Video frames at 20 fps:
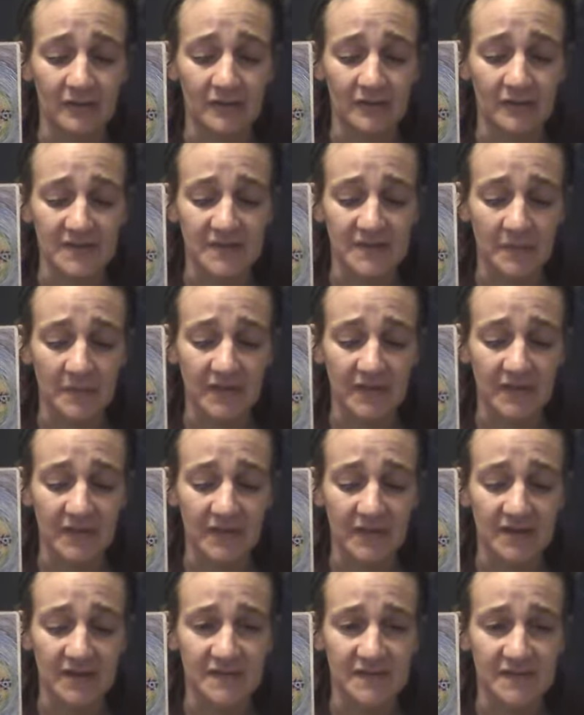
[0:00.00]
something
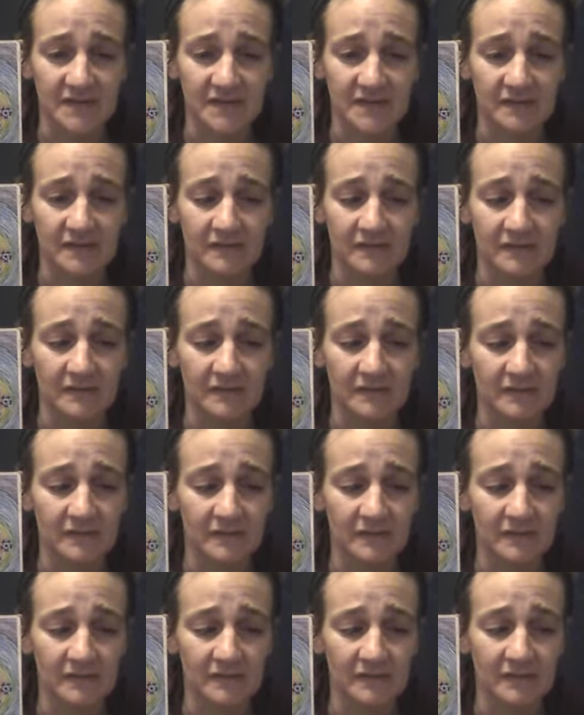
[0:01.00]
that is
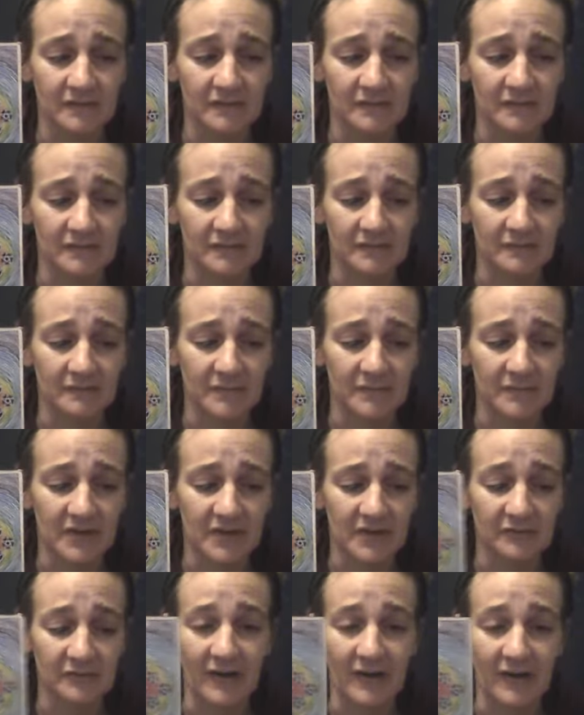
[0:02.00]

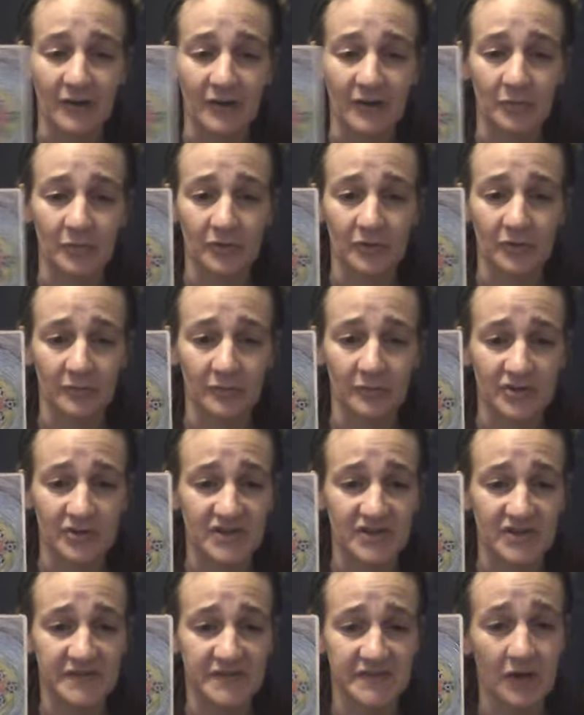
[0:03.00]
invaluable, which
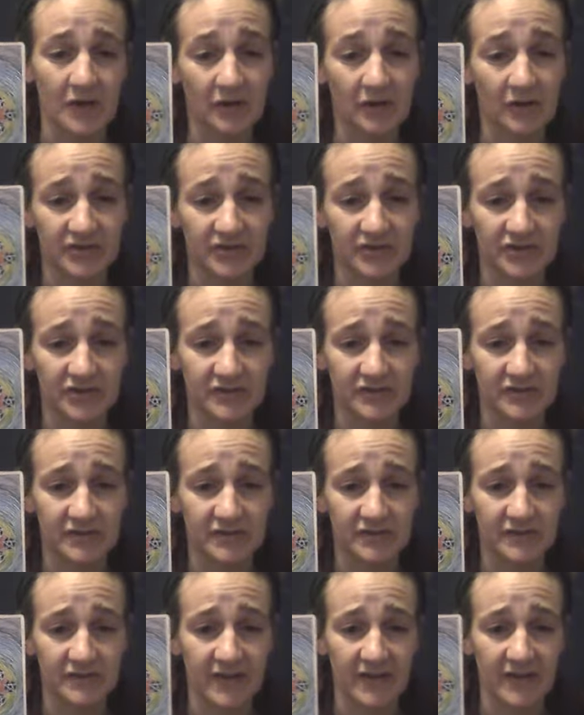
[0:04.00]
is knowledge
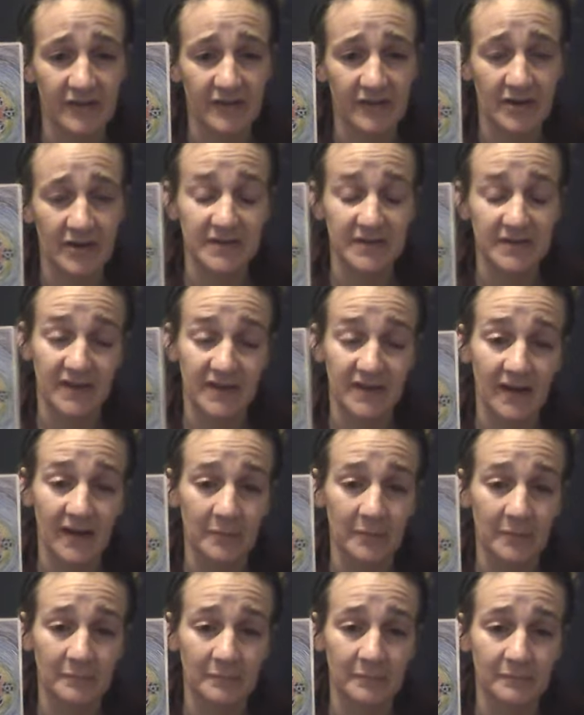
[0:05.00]
together and
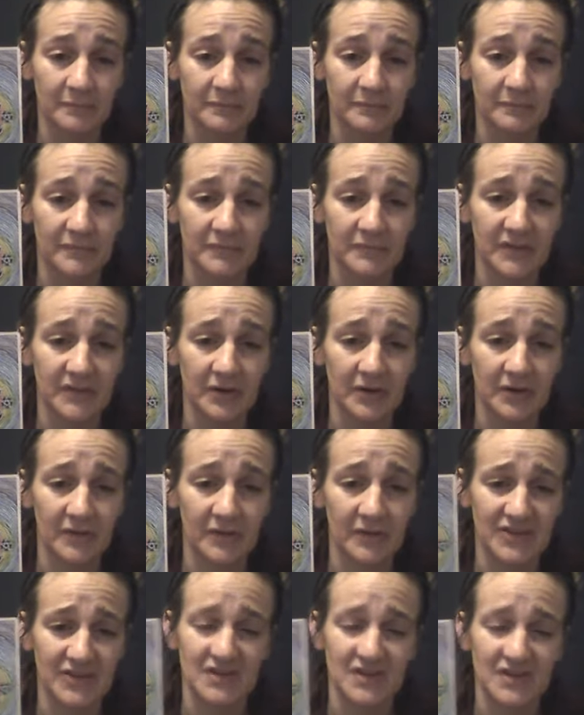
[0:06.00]
time.
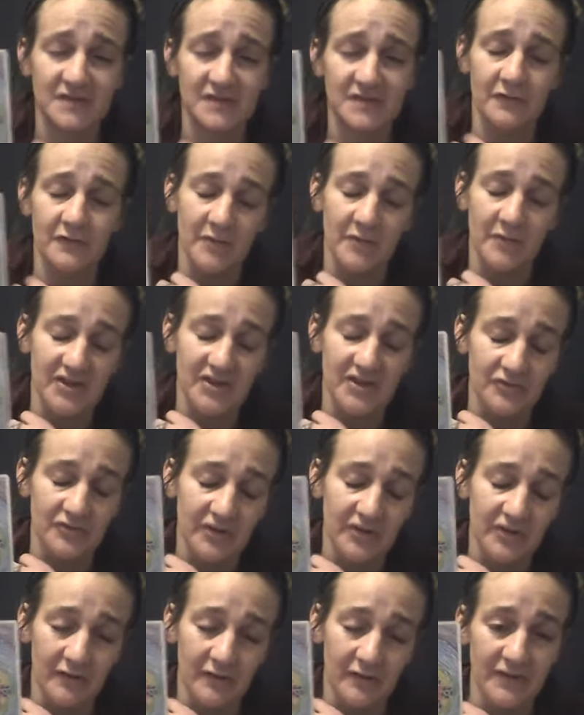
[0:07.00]
That's just for me as a
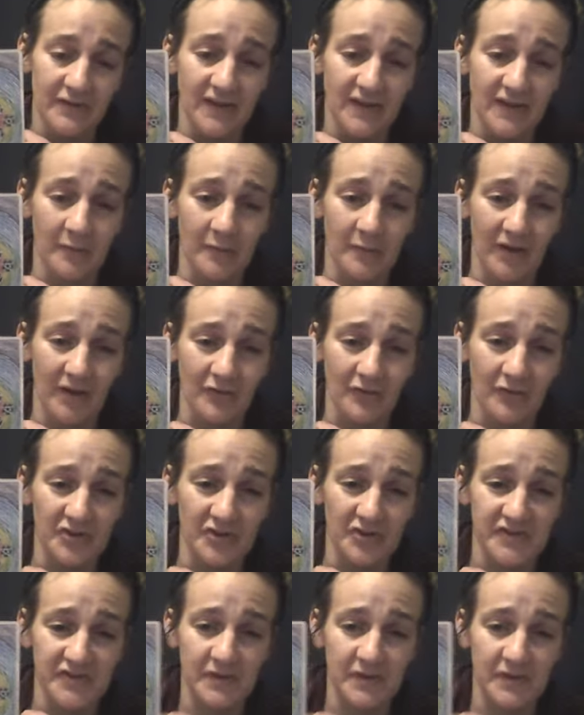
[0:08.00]
reader. The Ten of
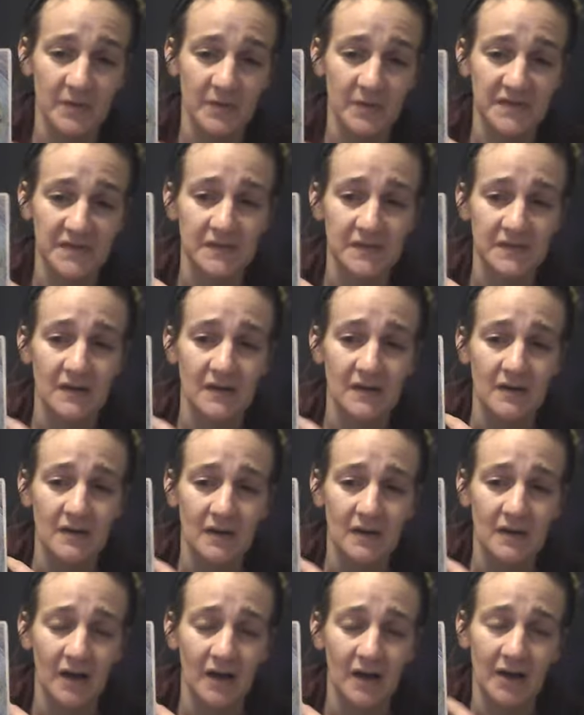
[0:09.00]
Pentacles has always
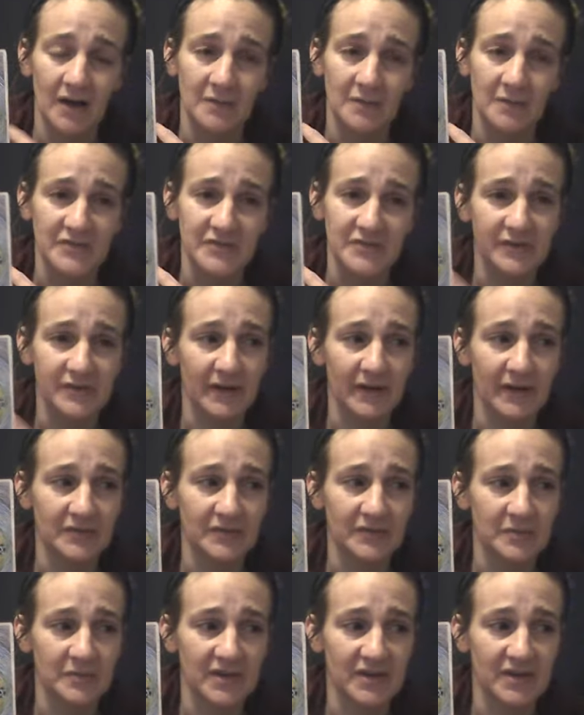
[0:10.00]
stood out
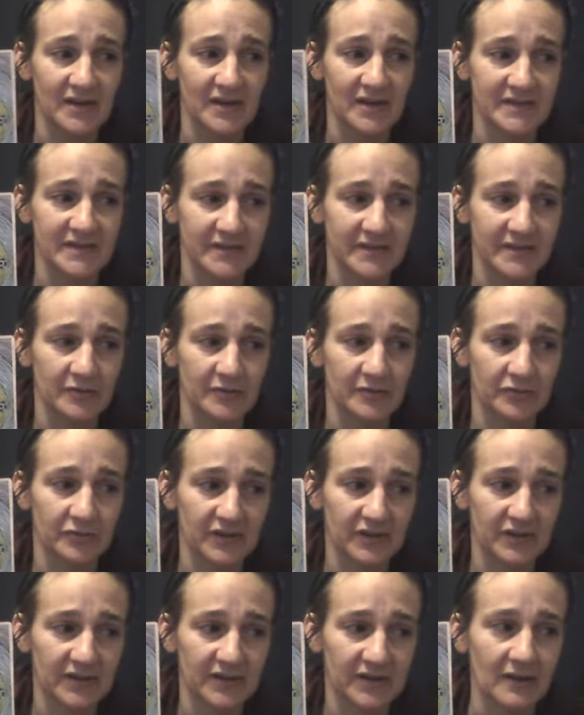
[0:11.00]
to me as a
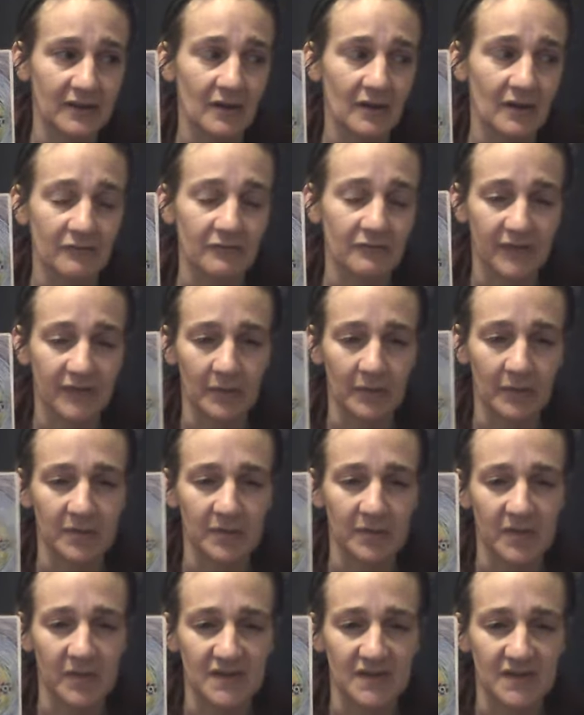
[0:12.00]
really family
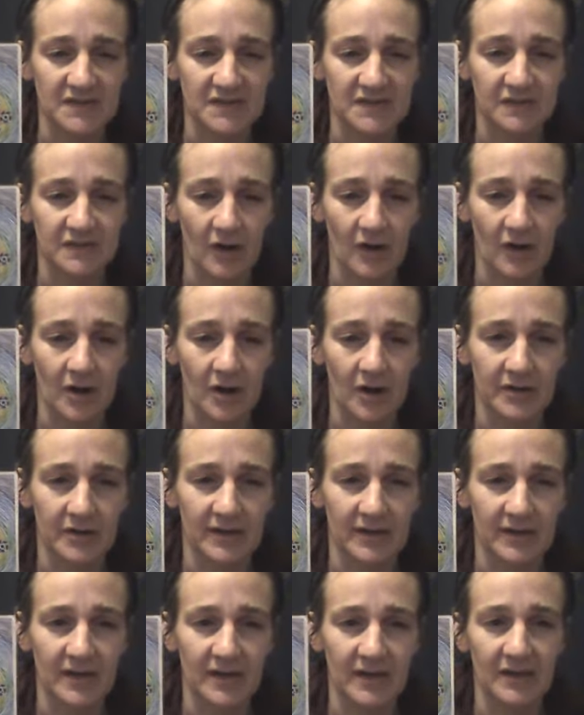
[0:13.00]
based card
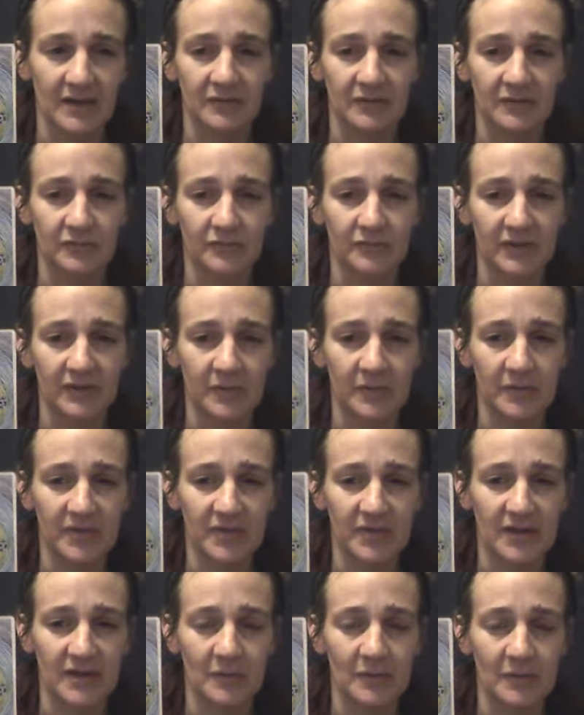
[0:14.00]
and really
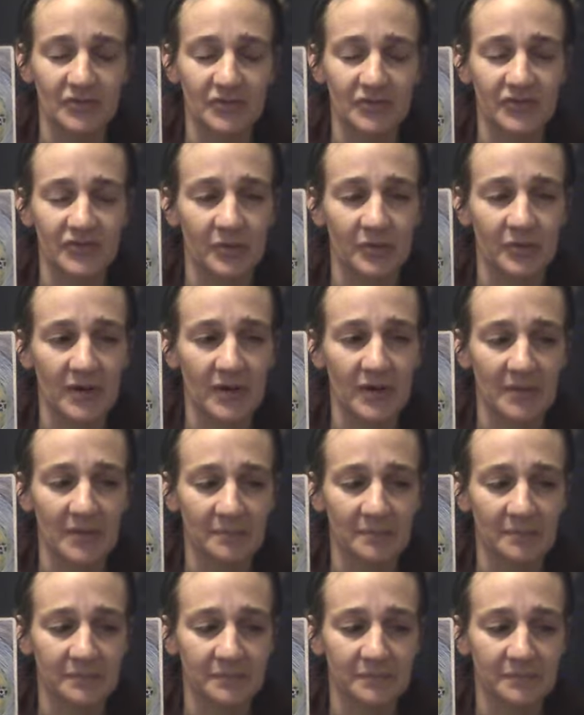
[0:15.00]
being able to